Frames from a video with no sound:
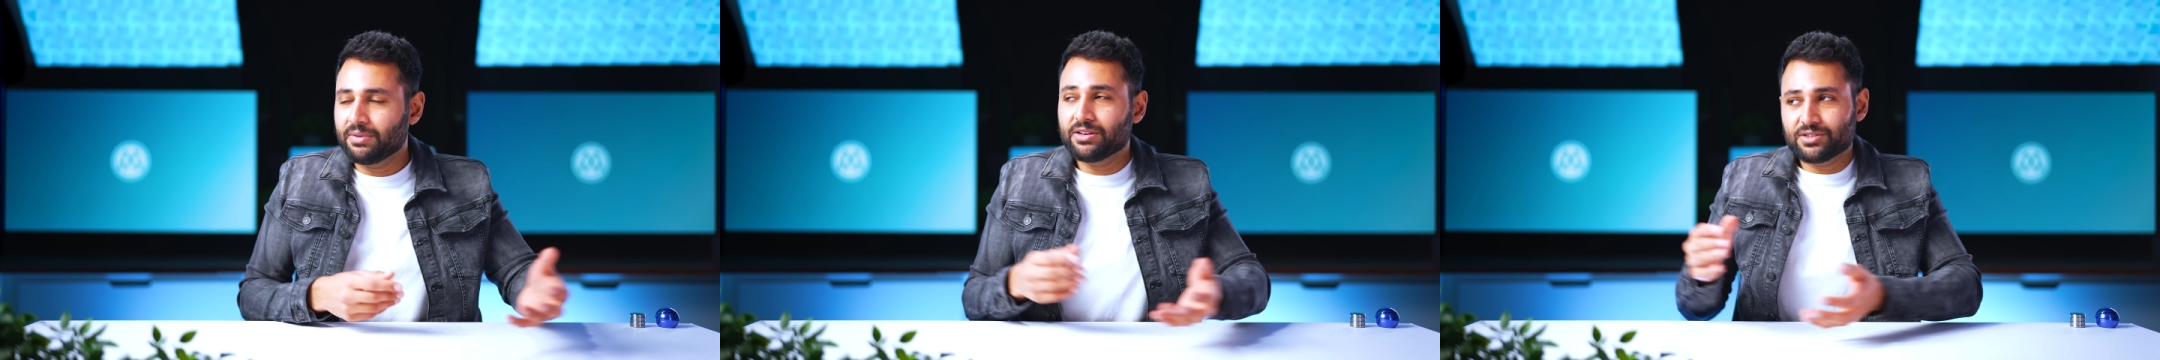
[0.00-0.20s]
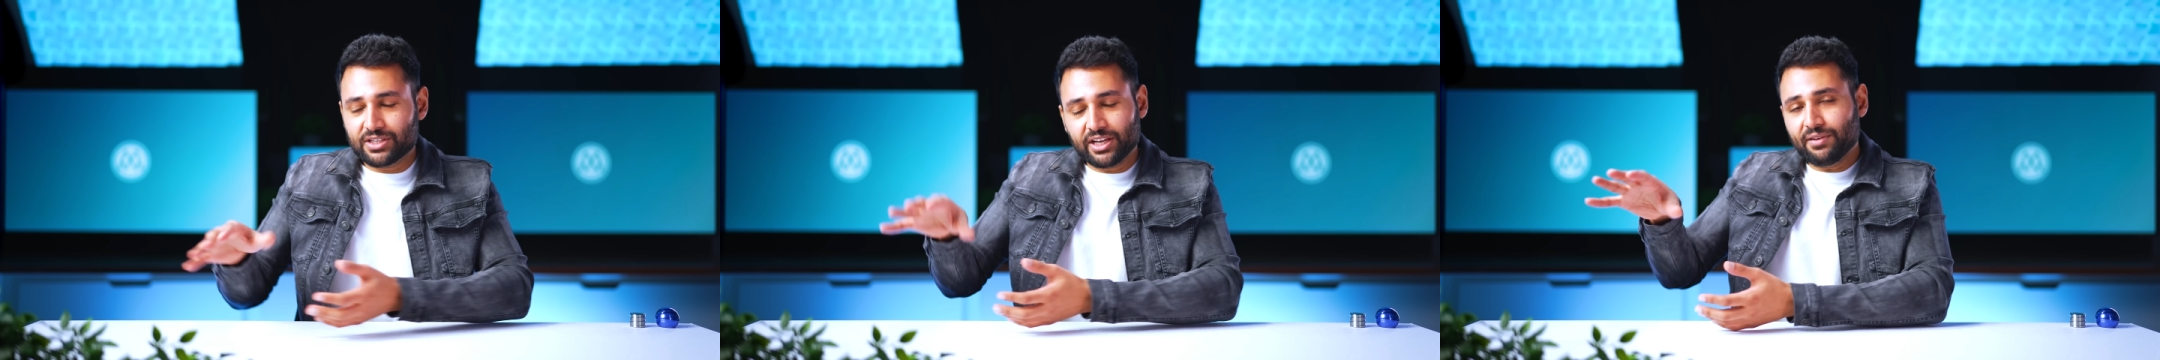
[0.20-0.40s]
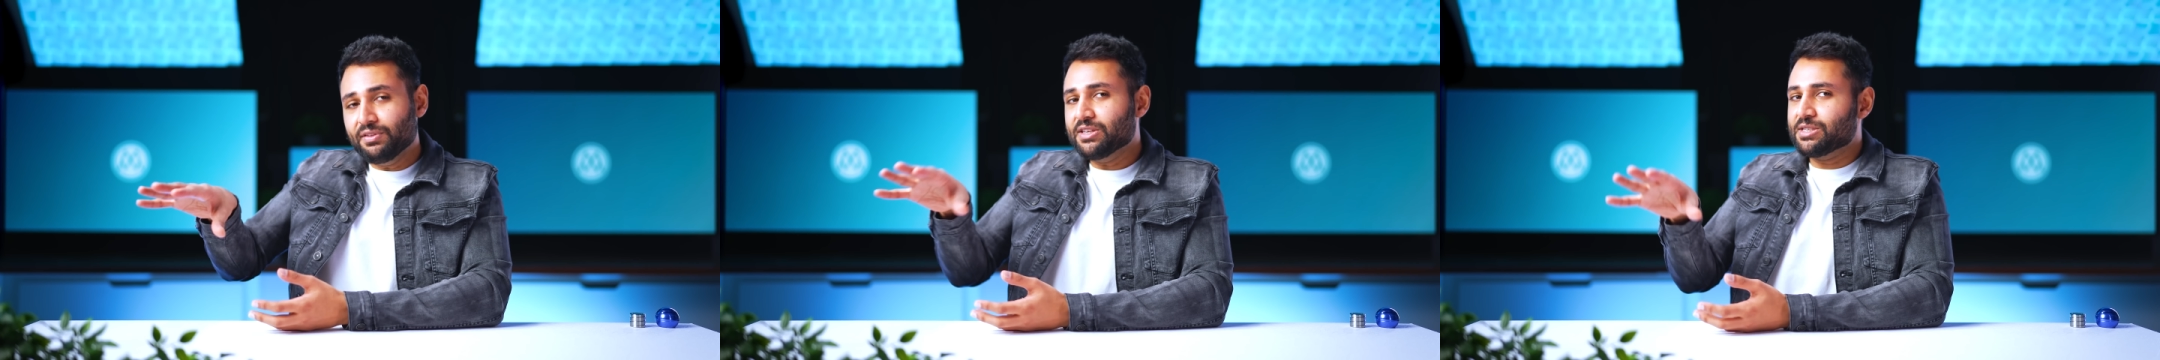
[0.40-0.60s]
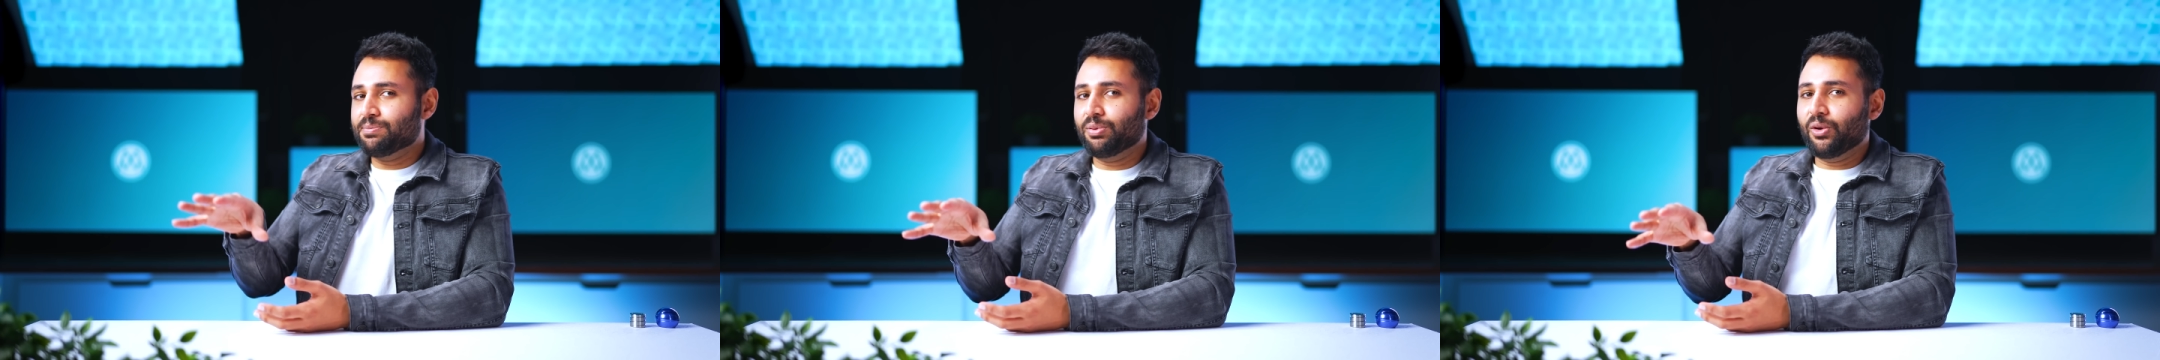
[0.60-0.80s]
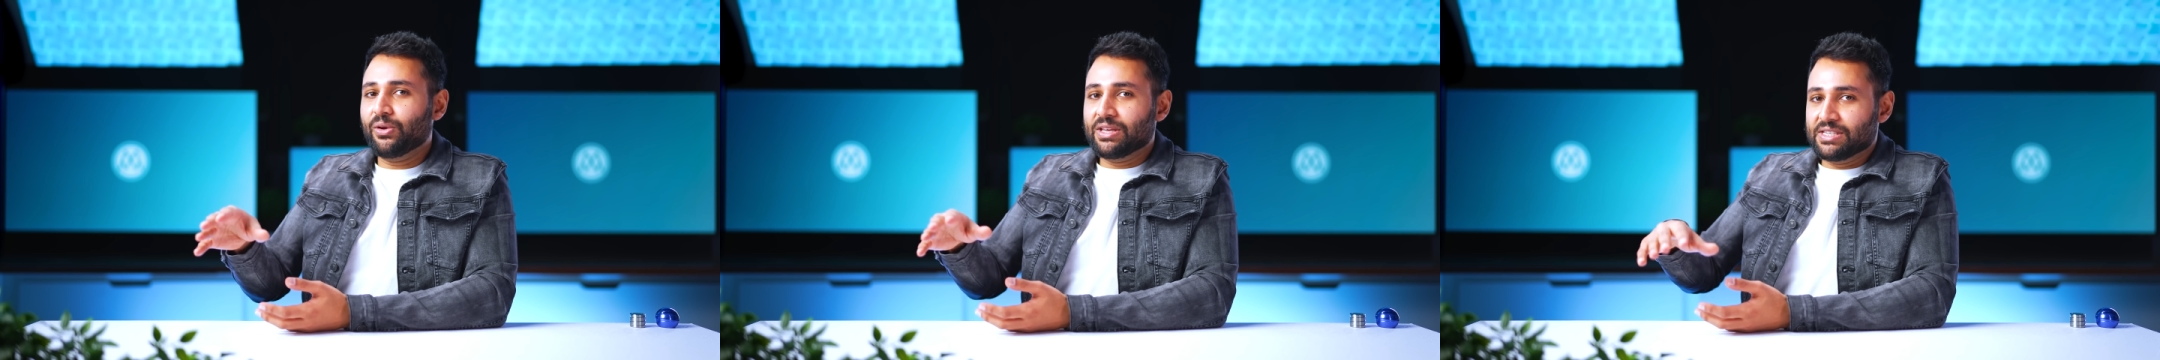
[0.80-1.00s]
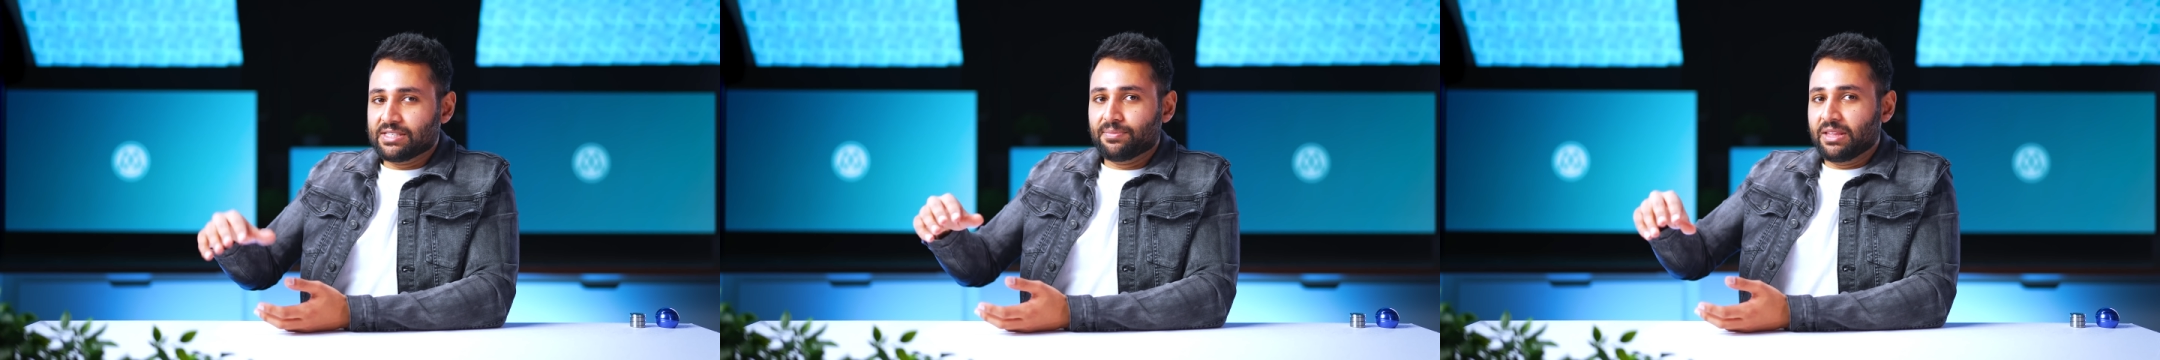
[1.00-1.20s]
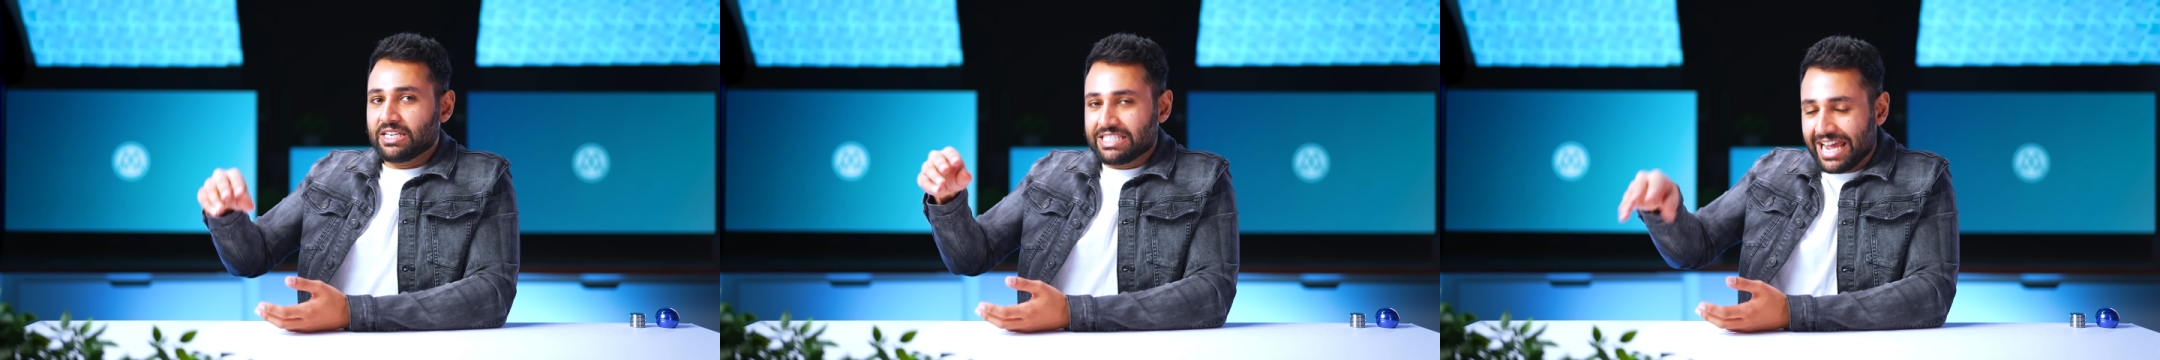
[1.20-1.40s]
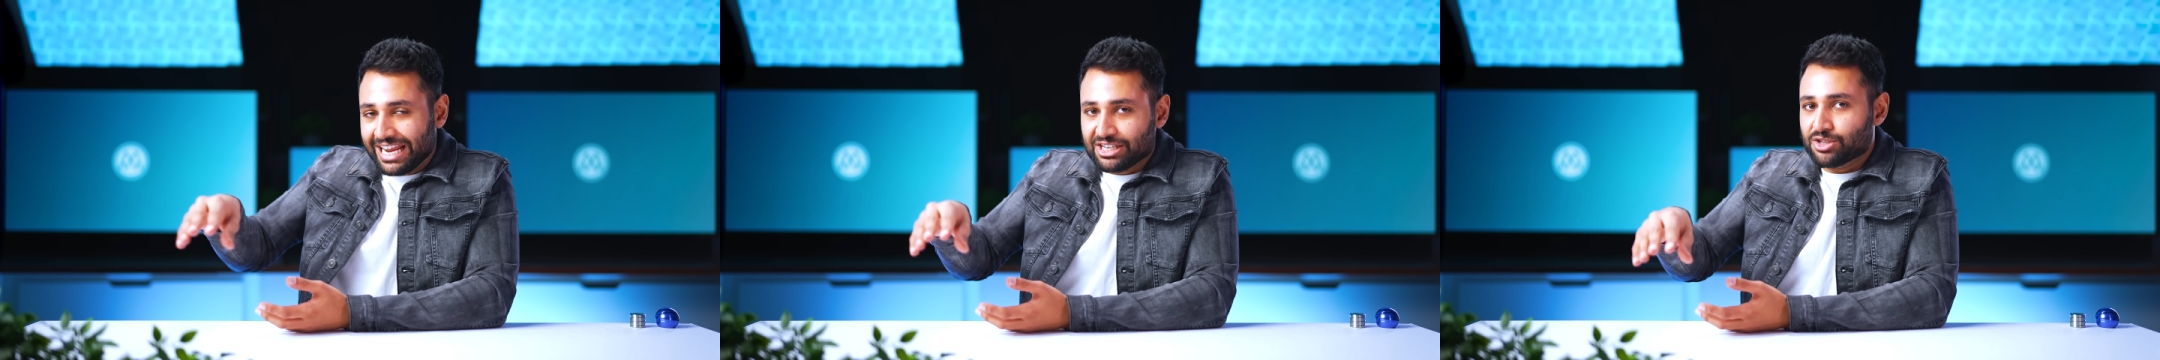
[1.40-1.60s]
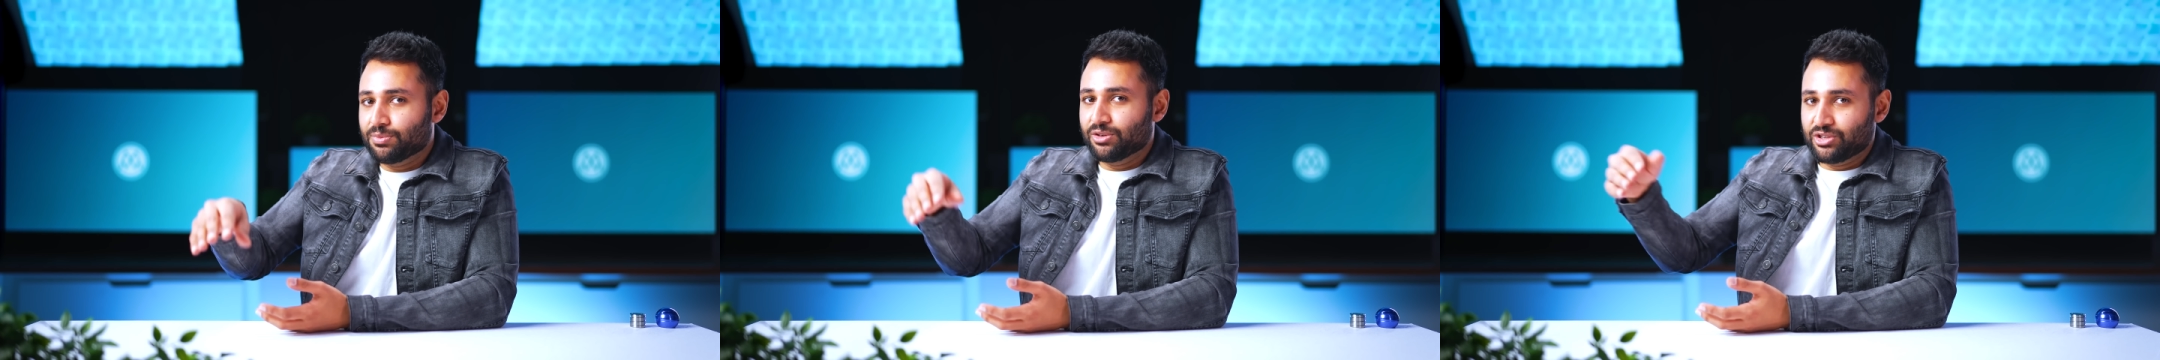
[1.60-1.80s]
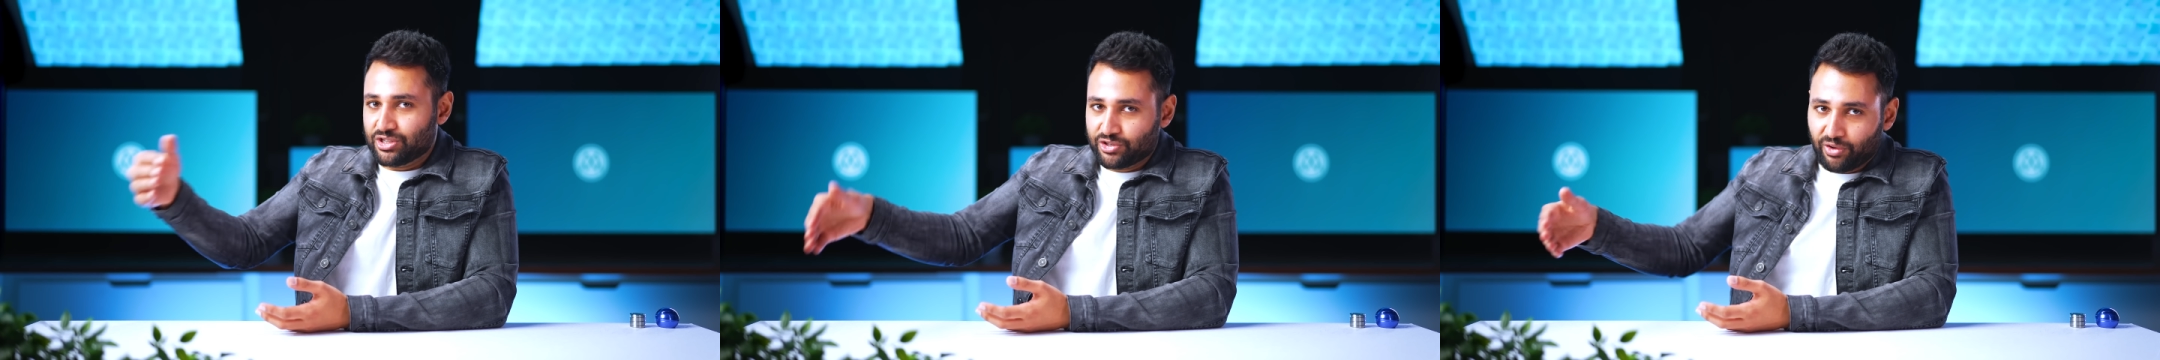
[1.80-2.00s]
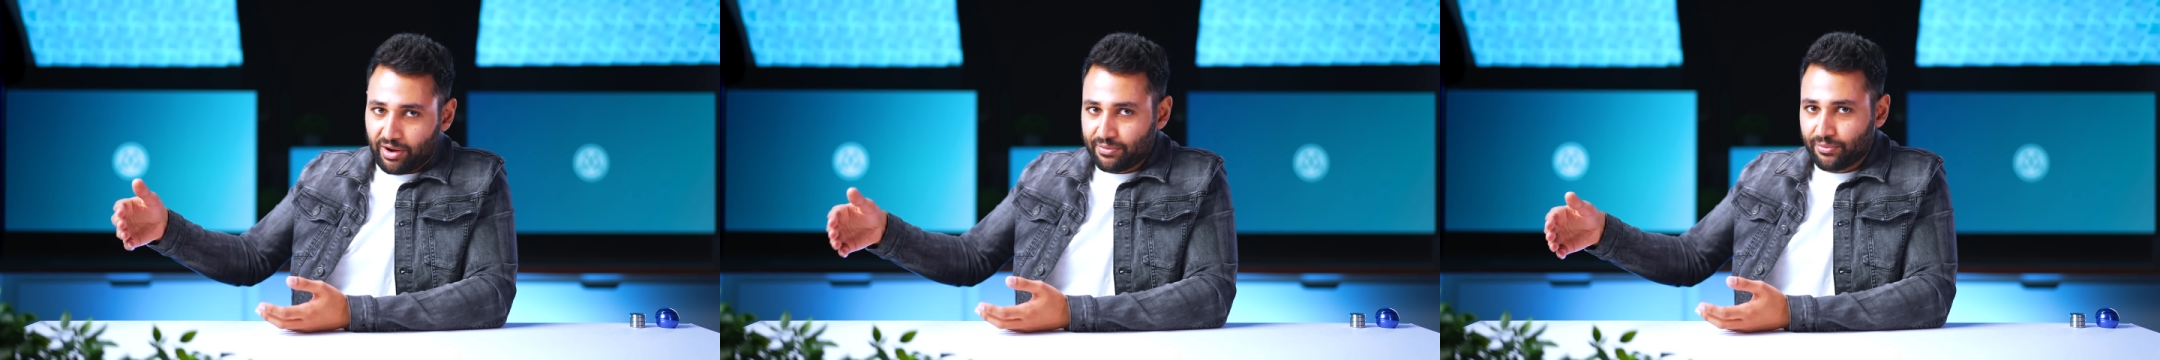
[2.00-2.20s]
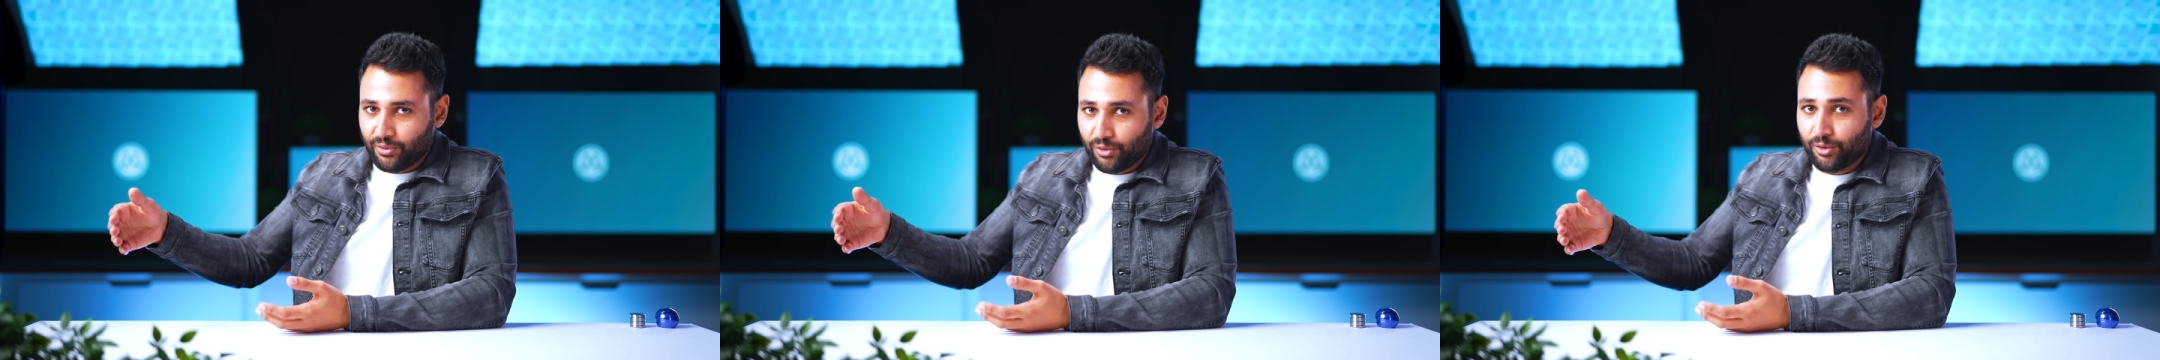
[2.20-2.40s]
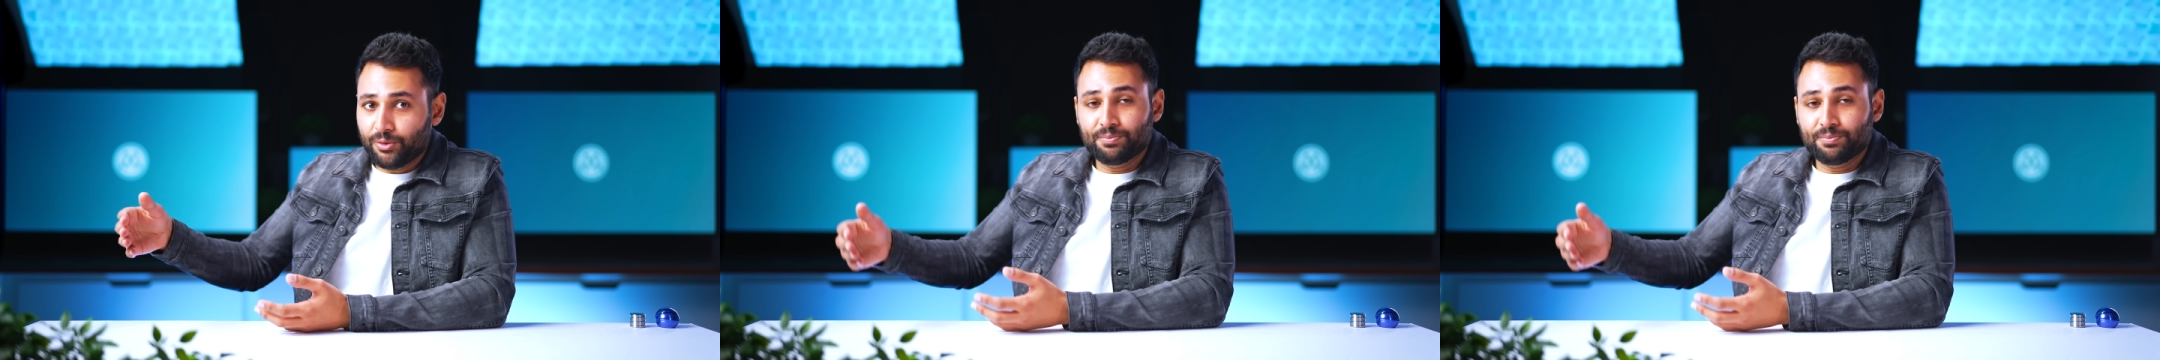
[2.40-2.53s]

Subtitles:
And to give these employees something tangible to strive for,